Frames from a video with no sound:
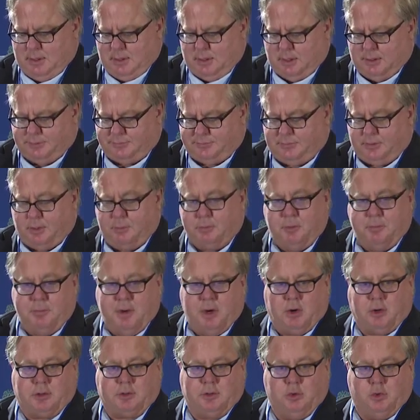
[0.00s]
Some
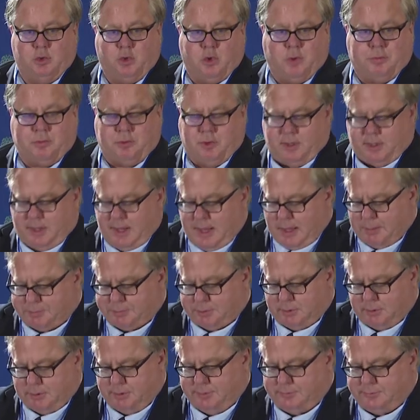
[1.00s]
American corporate
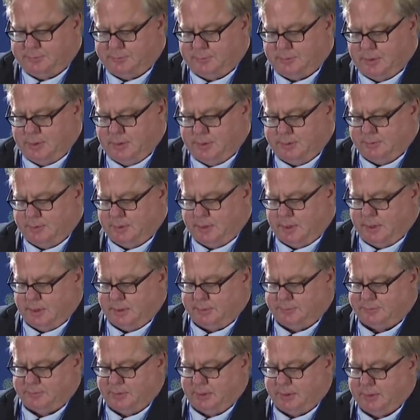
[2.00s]
capitalists and
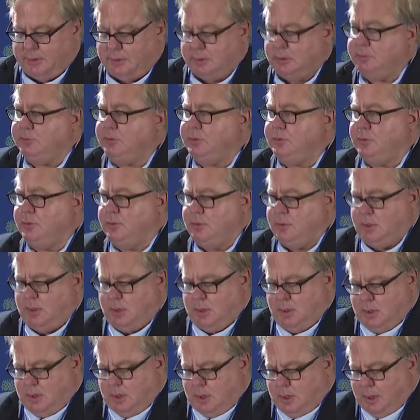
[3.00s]
executives
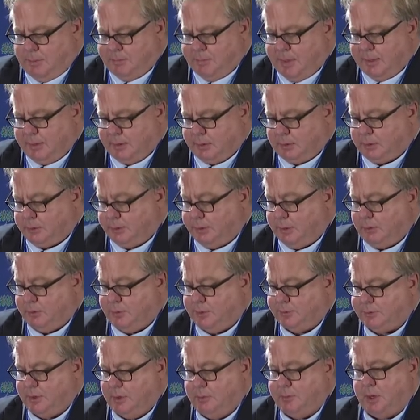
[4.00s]
made it clear
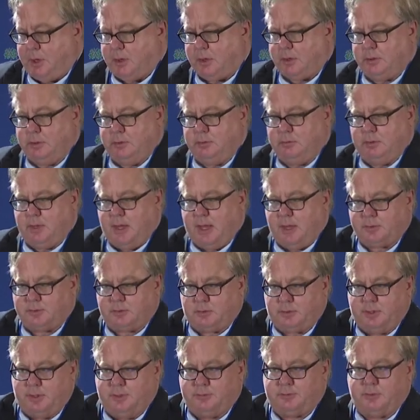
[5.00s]
that the American
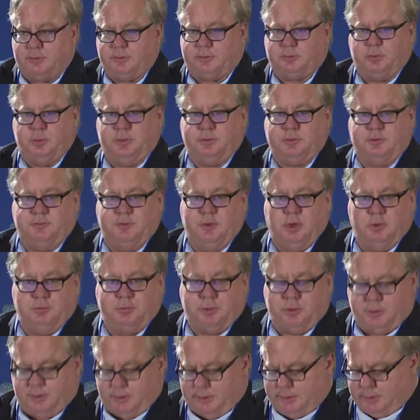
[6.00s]
national interest was of no
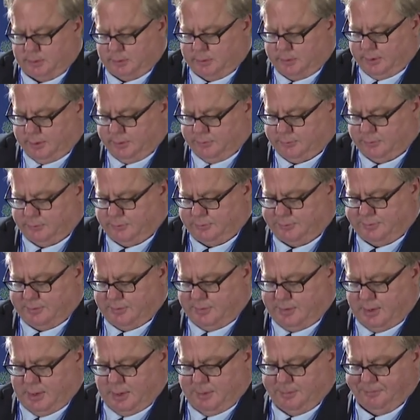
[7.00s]
particular interest to
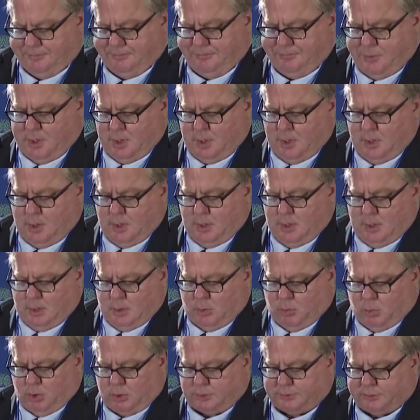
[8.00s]
them.
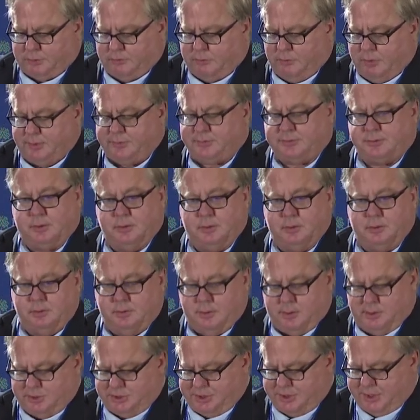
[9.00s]
Walter Wriston,
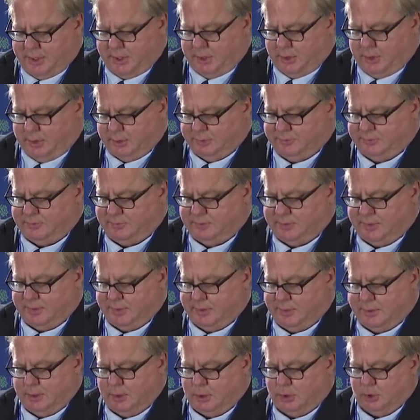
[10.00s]
the chair and
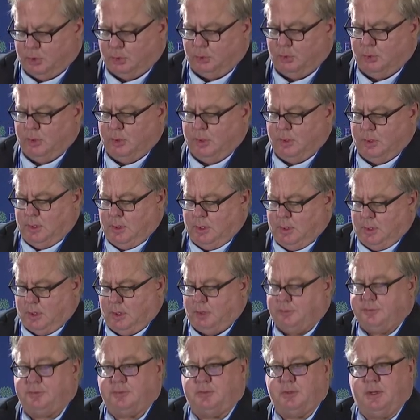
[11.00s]
CEO
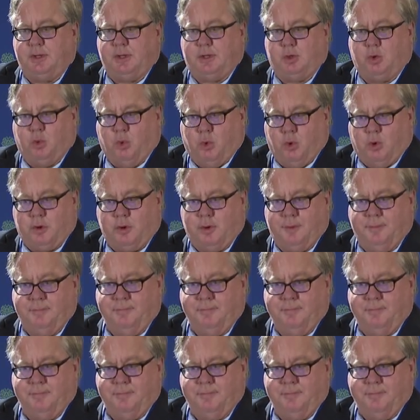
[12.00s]
of Citicorp